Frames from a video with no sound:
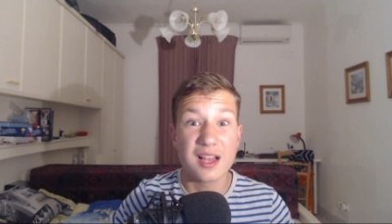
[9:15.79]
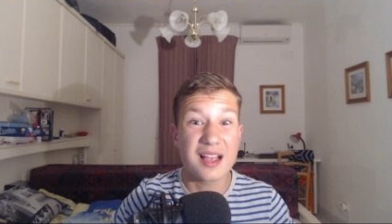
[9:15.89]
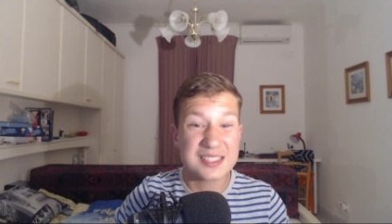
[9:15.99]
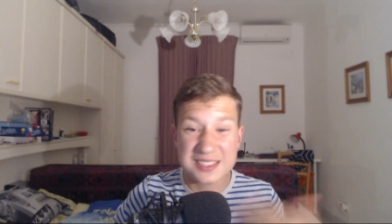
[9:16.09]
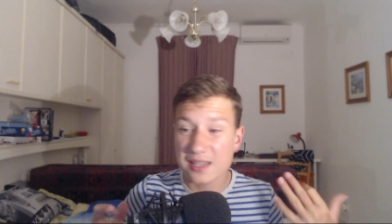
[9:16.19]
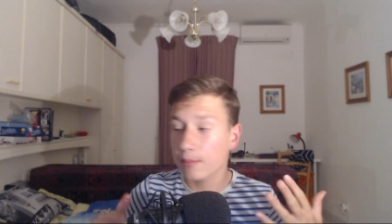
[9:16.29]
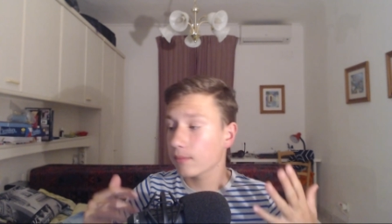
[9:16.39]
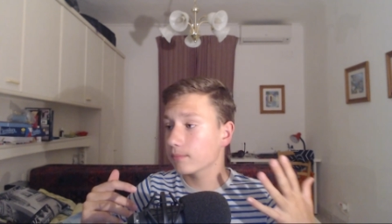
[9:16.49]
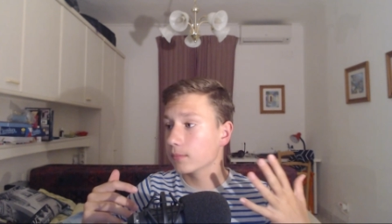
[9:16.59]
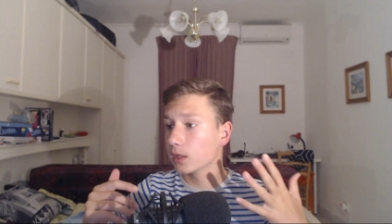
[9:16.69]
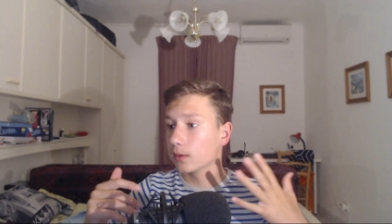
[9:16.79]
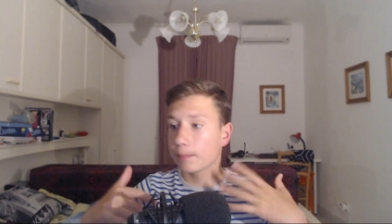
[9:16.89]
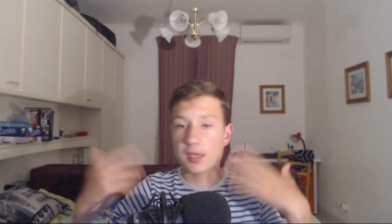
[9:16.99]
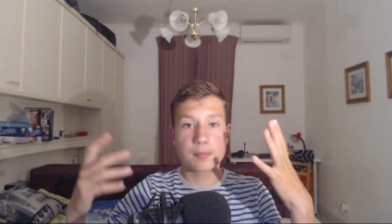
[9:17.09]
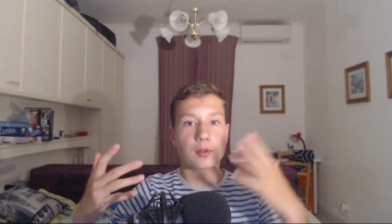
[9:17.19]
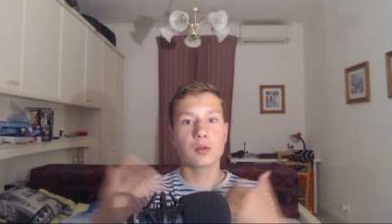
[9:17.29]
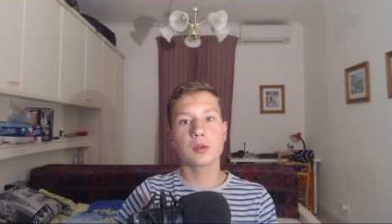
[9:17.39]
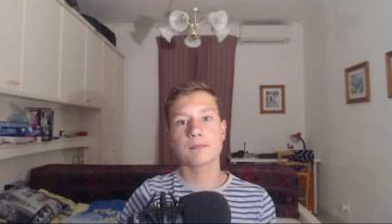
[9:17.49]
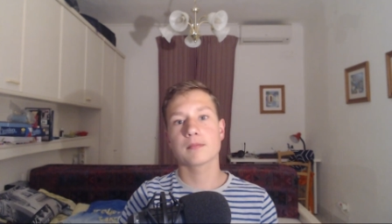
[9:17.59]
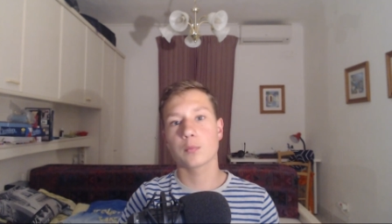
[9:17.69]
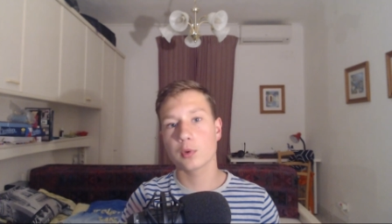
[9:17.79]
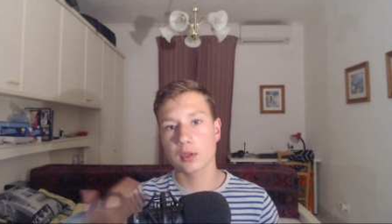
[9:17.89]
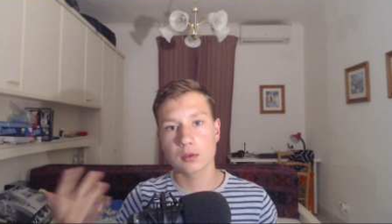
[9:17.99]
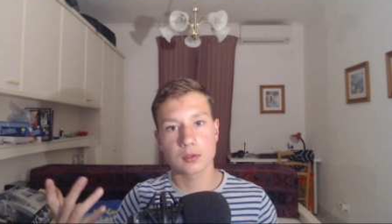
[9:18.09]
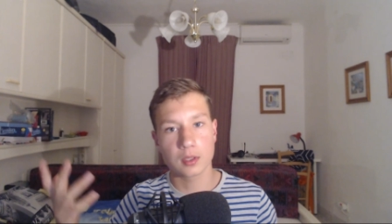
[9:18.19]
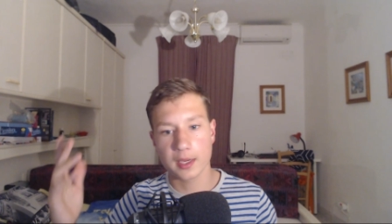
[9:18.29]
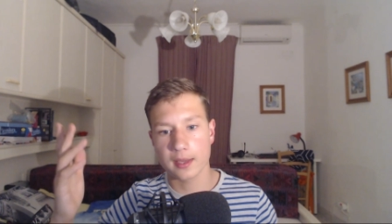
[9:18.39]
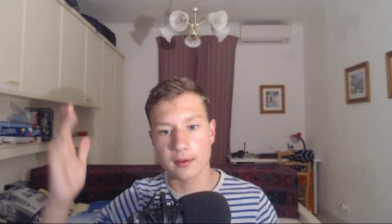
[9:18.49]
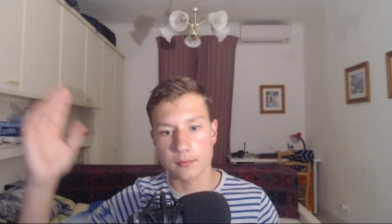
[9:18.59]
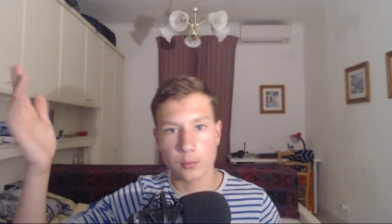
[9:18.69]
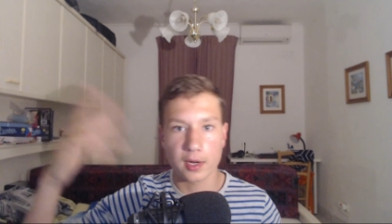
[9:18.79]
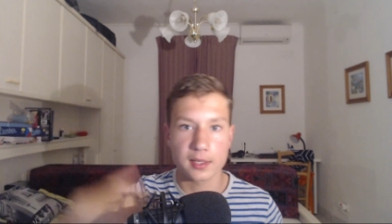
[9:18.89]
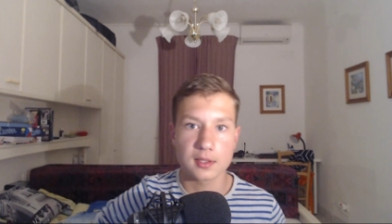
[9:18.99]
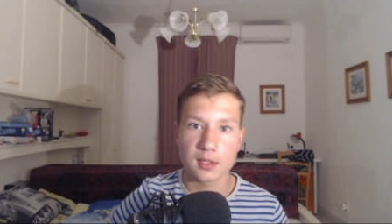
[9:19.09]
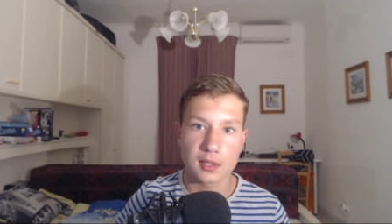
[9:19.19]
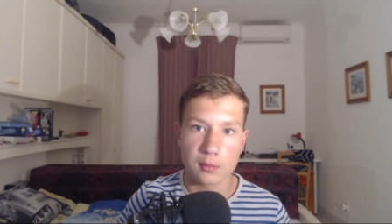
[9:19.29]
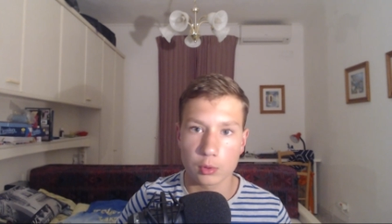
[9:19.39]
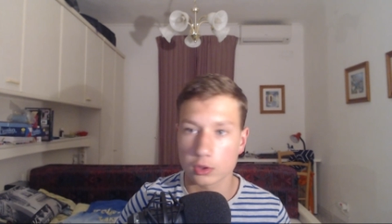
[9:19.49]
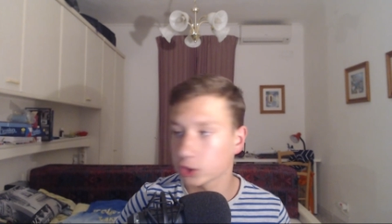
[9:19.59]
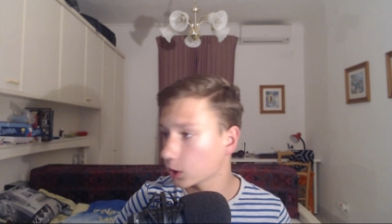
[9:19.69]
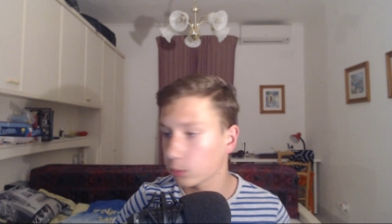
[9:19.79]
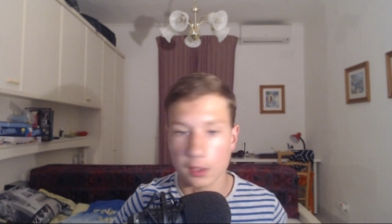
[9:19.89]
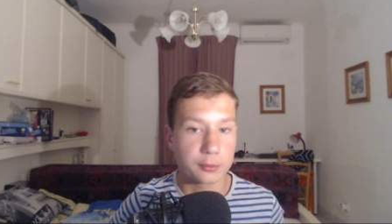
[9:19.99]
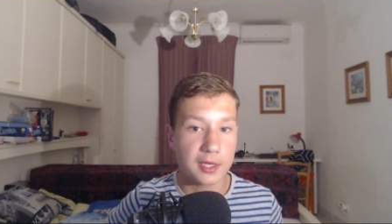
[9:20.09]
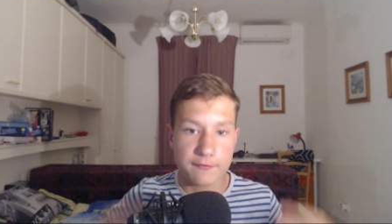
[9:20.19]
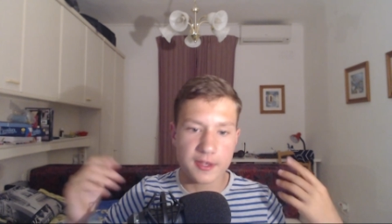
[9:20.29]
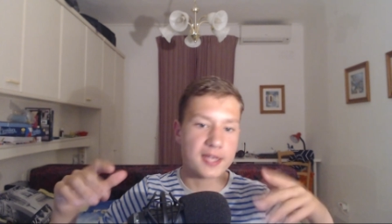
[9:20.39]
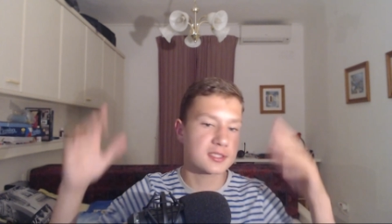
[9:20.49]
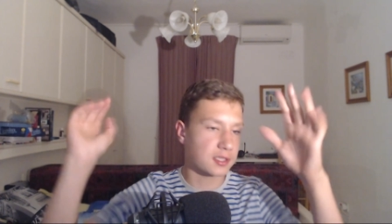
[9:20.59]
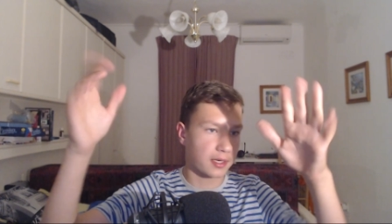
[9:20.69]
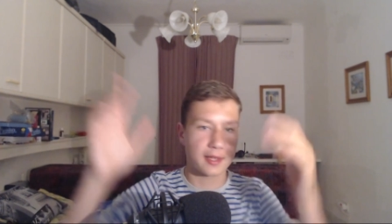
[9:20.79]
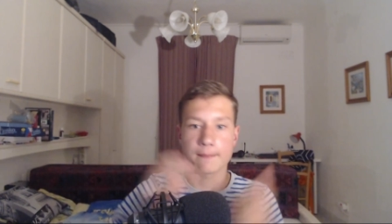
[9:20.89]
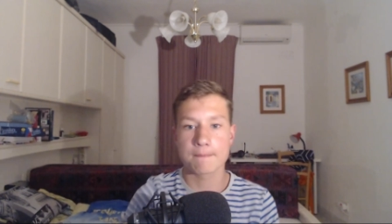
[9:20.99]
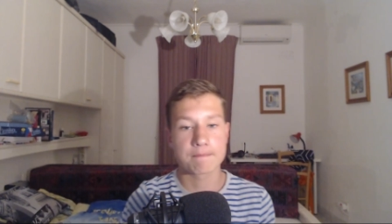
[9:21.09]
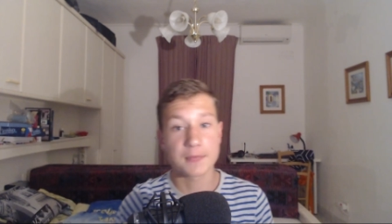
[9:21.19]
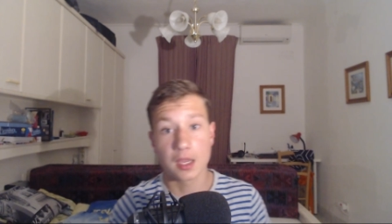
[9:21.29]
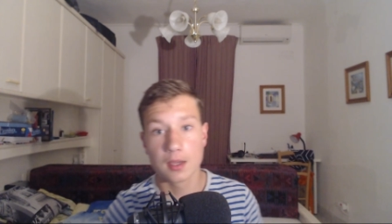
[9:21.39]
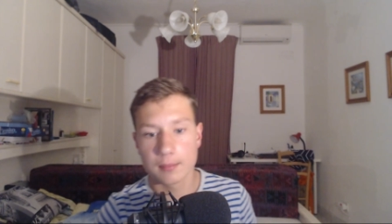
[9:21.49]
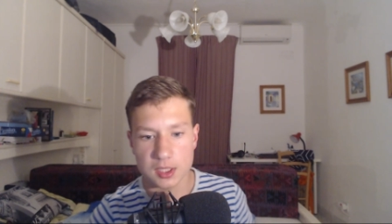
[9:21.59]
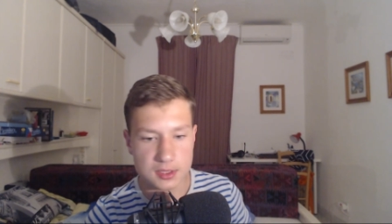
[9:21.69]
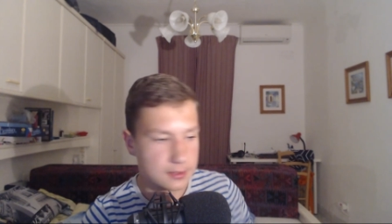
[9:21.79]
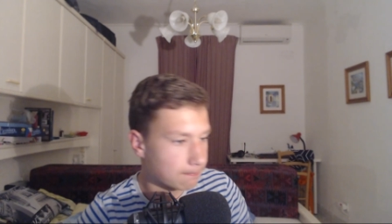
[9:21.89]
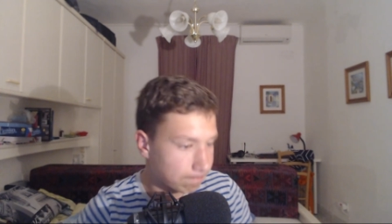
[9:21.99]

some people will again write that they want a shout out if yes again please